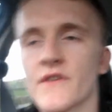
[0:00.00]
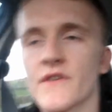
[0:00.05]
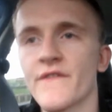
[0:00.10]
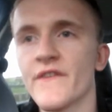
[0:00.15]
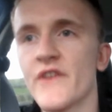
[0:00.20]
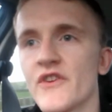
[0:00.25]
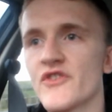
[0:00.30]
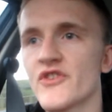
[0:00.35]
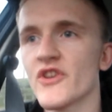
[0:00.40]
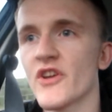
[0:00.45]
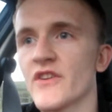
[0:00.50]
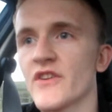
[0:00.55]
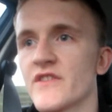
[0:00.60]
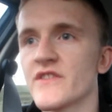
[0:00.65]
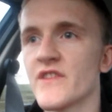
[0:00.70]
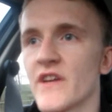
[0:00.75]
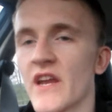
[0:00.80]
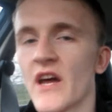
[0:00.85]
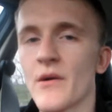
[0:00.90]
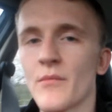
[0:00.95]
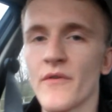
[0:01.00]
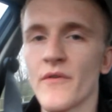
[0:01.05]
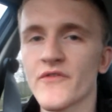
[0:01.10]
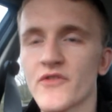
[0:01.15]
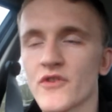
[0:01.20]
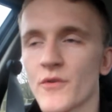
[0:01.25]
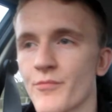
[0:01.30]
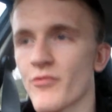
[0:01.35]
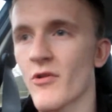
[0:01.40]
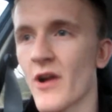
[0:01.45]
Finished early today, now I'm off to
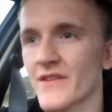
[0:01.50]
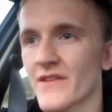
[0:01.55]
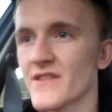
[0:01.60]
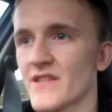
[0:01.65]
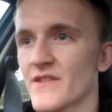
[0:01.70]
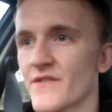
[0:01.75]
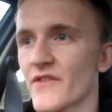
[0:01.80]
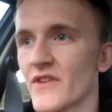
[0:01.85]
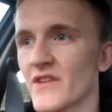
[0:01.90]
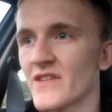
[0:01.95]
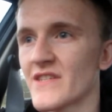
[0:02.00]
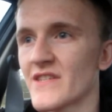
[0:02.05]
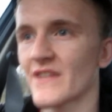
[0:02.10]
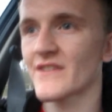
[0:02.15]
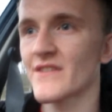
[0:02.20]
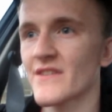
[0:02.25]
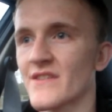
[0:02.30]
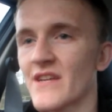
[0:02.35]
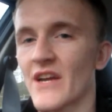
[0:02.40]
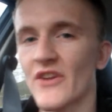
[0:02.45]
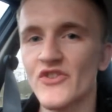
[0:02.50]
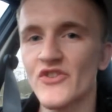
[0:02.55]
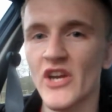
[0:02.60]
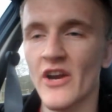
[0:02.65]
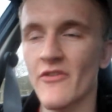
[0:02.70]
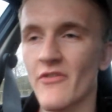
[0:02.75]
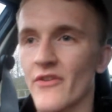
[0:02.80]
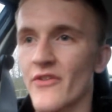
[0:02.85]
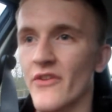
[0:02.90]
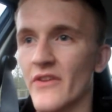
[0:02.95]
a practice for this six-a-side
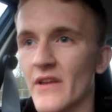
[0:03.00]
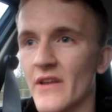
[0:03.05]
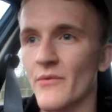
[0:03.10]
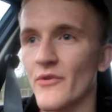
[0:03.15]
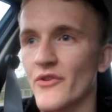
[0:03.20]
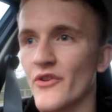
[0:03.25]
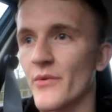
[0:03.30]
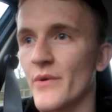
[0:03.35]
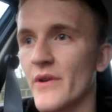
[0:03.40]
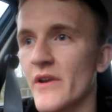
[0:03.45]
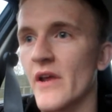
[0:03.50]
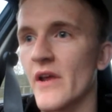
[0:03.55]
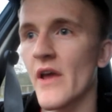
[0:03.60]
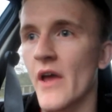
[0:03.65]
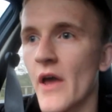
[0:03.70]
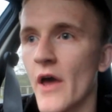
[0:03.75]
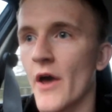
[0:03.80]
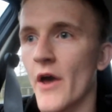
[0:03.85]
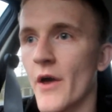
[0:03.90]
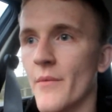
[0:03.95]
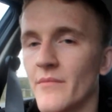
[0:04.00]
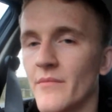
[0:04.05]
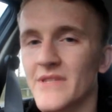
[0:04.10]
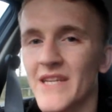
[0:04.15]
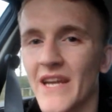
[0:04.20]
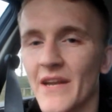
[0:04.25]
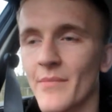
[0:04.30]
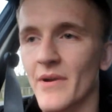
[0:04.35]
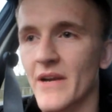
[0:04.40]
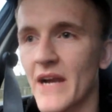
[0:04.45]
charity thing that we're doing. I'm
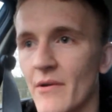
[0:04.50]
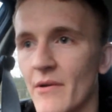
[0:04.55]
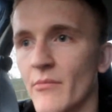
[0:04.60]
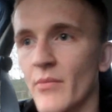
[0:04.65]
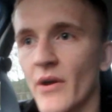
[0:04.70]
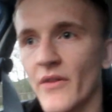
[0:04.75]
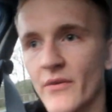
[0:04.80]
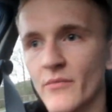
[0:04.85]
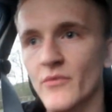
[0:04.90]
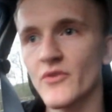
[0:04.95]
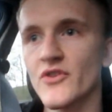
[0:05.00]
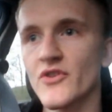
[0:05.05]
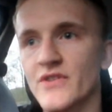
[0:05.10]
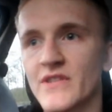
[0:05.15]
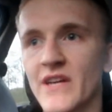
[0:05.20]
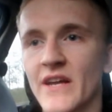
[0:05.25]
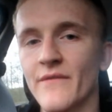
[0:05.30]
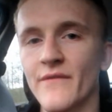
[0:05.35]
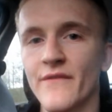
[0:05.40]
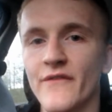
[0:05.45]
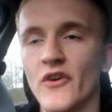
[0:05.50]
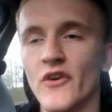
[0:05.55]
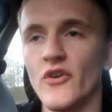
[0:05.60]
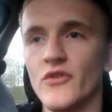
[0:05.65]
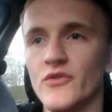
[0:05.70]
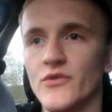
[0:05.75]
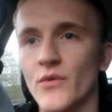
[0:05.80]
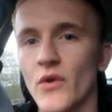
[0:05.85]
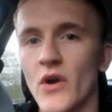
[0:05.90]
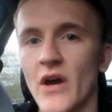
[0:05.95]
taking my camera, but I think we're just taking
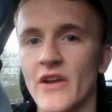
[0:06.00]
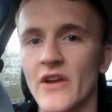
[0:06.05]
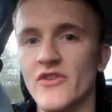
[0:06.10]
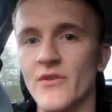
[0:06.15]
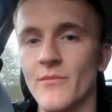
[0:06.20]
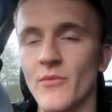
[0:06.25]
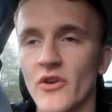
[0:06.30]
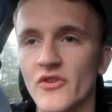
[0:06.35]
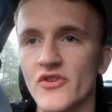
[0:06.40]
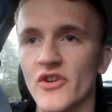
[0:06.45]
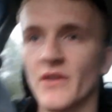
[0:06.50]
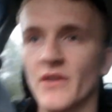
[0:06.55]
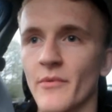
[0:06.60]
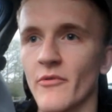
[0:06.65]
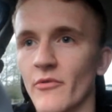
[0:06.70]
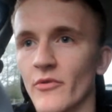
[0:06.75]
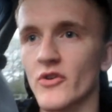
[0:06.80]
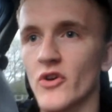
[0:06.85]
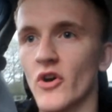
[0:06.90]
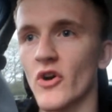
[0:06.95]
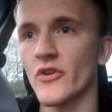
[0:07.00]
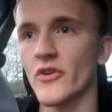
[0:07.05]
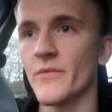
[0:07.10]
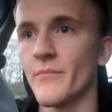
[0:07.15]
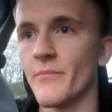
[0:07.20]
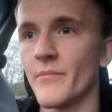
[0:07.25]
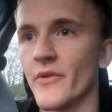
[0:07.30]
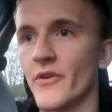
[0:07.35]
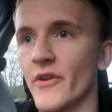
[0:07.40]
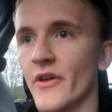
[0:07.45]
photos. I'm not actually going to be
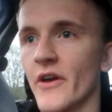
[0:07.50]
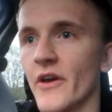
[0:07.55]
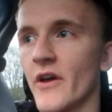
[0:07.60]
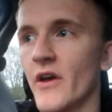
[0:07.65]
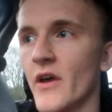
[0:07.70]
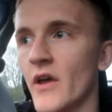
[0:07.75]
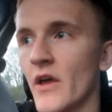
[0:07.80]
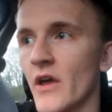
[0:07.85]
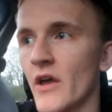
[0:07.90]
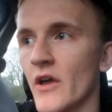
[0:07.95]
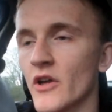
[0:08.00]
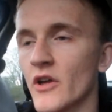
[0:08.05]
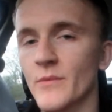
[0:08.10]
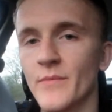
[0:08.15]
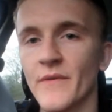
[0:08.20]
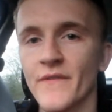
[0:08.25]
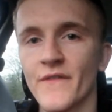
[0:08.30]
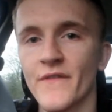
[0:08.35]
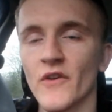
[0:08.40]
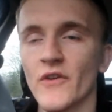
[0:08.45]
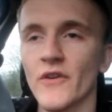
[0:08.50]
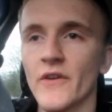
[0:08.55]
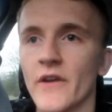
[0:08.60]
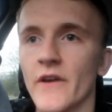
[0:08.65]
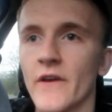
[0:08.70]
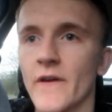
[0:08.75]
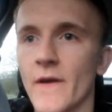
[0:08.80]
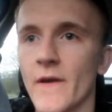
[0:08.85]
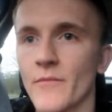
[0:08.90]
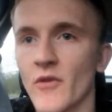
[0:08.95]
recording, but could be fun.
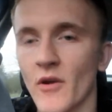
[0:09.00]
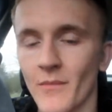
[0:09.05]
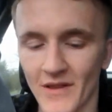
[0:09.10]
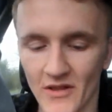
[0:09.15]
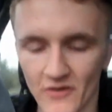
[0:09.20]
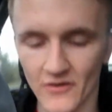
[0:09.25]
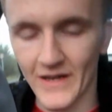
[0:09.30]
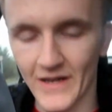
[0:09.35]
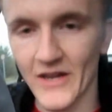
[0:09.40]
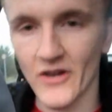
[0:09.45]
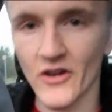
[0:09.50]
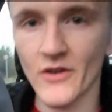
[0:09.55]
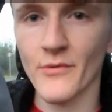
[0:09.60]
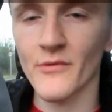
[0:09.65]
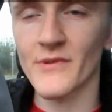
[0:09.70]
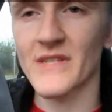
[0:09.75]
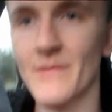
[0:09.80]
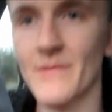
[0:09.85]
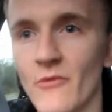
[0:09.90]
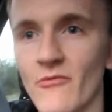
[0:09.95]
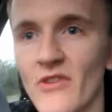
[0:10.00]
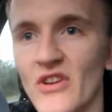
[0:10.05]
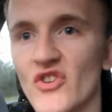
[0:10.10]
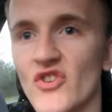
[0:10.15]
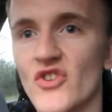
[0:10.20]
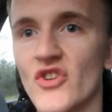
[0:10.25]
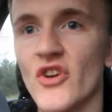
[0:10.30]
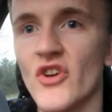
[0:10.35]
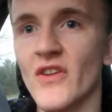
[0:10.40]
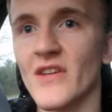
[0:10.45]
Got my little kit on, you probably see my red
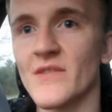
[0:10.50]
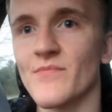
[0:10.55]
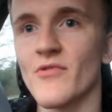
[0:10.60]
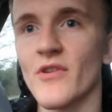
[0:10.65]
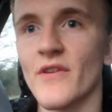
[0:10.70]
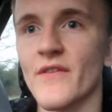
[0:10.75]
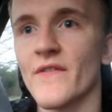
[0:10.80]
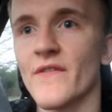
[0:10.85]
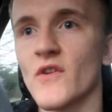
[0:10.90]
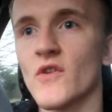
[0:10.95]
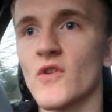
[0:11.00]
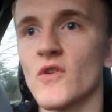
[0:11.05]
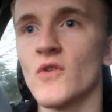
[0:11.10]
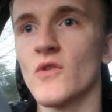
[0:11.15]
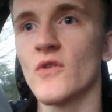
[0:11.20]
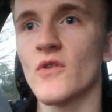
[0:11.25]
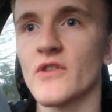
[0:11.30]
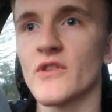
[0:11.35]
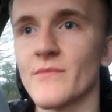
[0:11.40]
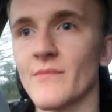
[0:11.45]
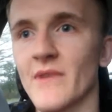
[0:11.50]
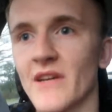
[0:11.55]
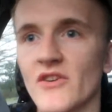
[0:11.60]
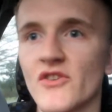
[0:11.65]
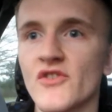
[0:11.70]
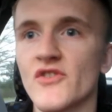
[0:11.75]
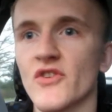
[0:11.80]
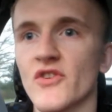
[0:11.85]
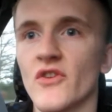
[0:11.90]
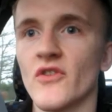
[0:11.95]
shirt, that's pretty cool. Got some nice
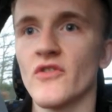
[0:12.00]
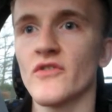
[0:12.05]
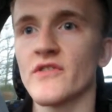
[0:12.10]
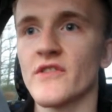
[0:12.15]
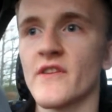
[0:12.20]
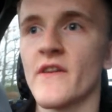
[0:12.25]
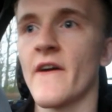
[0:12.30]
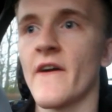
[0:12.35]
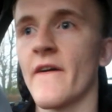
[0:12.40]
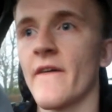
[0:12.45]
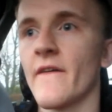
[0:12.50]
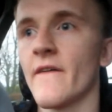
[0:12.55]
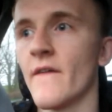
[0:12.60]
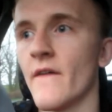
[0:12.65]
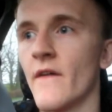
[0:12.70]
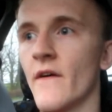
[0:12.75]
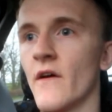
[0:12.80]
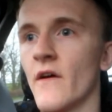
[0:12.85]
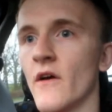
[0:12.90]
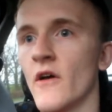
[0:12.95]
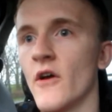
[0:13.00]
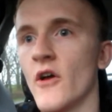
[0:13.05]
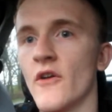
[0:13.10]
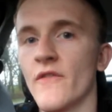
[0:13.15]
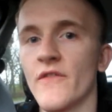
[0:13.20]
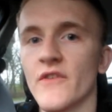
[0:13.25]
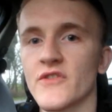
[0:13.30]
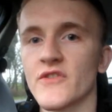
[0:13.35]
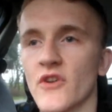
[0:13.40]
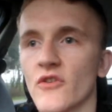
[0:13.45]
shorts, so yeah,
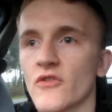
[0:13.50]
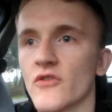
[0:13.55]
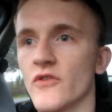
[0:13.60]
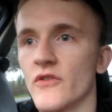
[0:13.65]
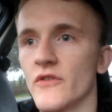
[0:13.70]
hope it's all good.